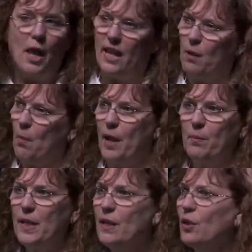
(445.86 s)
And it
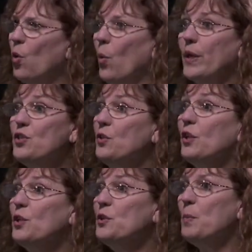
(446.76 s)
might be going to the
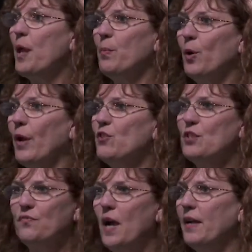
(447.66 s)
newspaper and
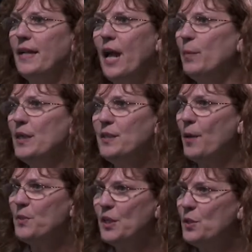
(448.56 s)
just finding how many
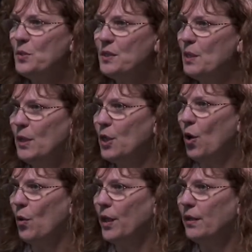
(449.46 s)
times they use a
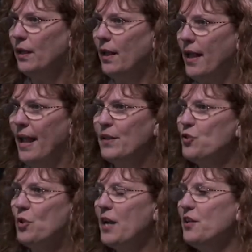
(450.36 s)
semicolon and then
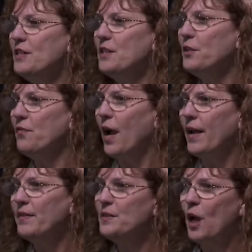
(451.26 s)
trying to
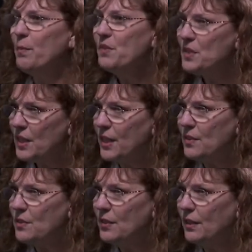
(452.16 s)
identify the type of
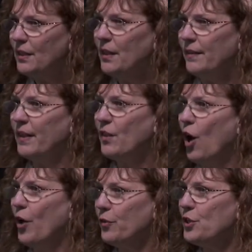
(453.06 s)
sentence that the
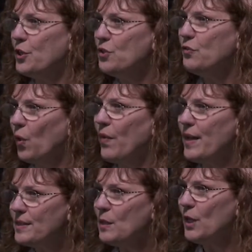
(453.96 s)
author used for
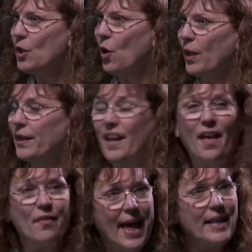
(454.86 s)
that semicolon.
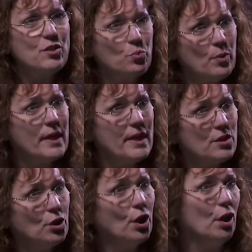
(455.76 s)
That is reading
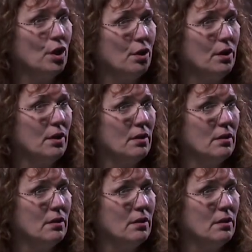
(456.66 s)
to learn.